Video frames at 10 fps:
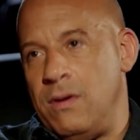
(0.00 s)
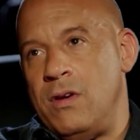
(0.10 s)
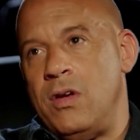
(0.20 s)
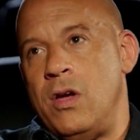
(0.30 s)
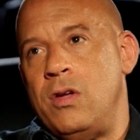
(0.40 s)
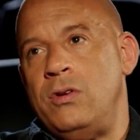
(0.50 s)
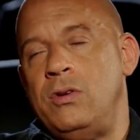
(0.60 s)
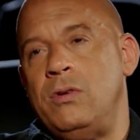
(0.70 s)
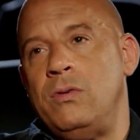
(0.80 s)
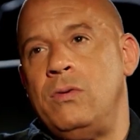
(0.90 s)
always close to
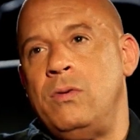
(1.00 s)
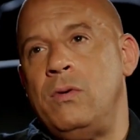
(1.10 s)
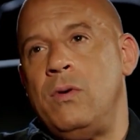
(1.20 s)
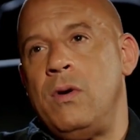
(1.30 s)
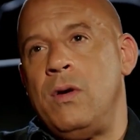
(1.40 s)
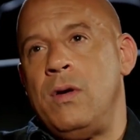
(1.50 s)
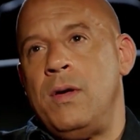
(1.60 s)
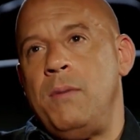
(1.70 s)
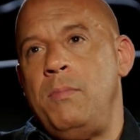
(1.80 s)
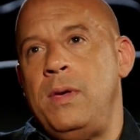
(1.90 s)
Meadow, but after
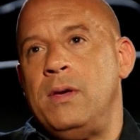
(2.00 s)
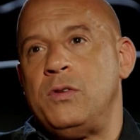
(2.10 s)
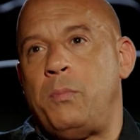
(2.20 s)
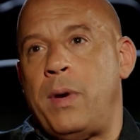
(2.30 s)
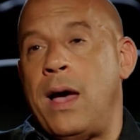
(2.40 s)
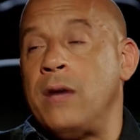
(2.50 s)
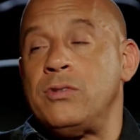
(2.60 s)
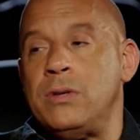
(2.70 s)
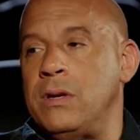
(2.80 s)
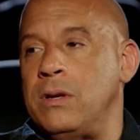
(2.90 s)
Paul died, their
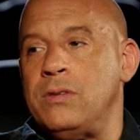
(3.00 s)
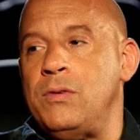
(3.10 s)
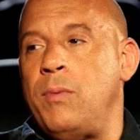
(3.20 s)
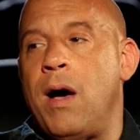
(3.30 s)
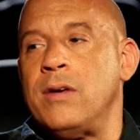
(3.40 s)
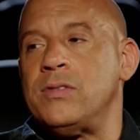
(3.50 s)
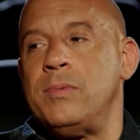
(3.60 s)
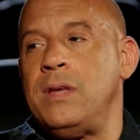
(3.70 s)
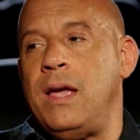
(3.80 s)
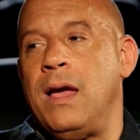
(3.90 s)
relationship changed
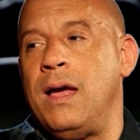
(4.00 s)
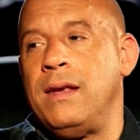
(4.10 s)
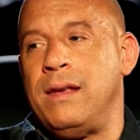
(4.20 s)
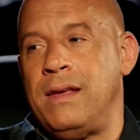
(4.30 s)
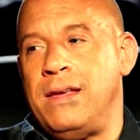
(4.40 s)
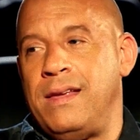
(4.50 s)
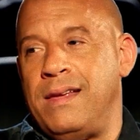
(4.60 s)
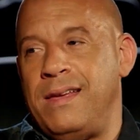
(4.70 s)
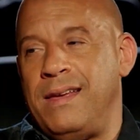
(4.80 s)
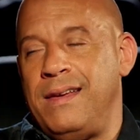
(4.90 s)
in unexpected ways.